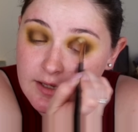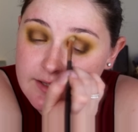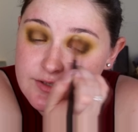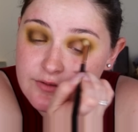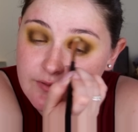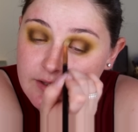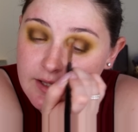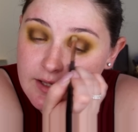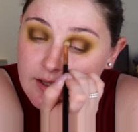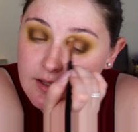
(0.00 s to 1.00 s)
I do feel
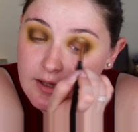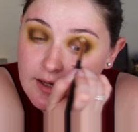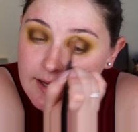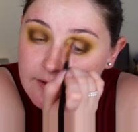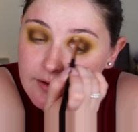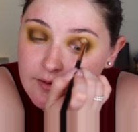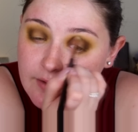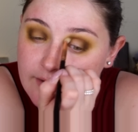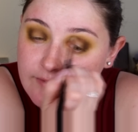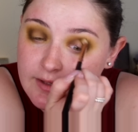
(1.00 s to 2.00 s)
like, I don't know,
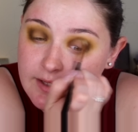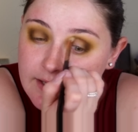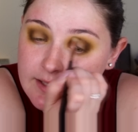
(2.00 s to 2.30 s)
I feel like